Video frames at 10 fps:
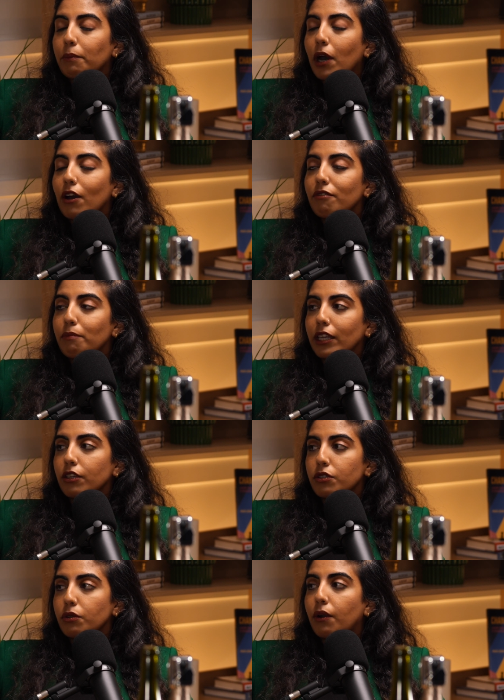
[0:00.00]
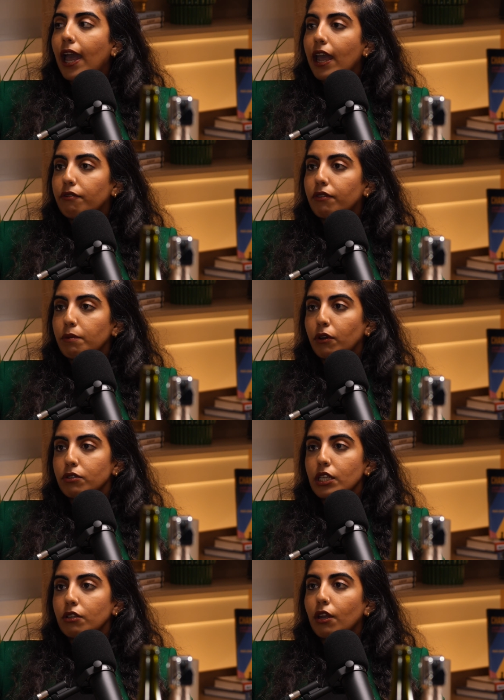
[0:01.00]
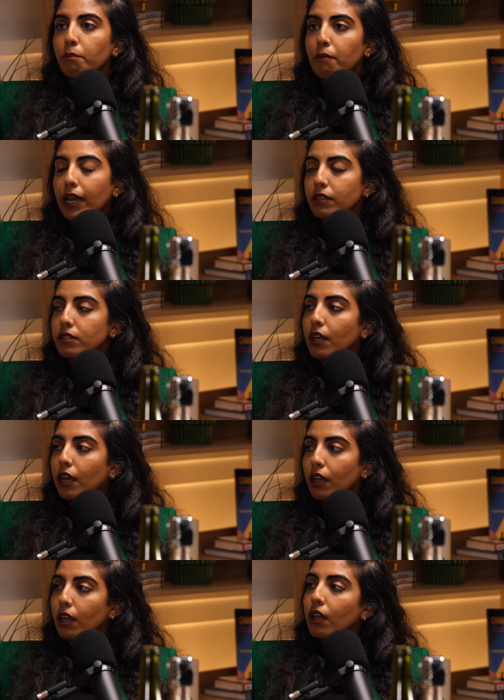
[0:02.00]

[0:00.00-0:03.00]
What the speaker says: part of making sure everybody, no matter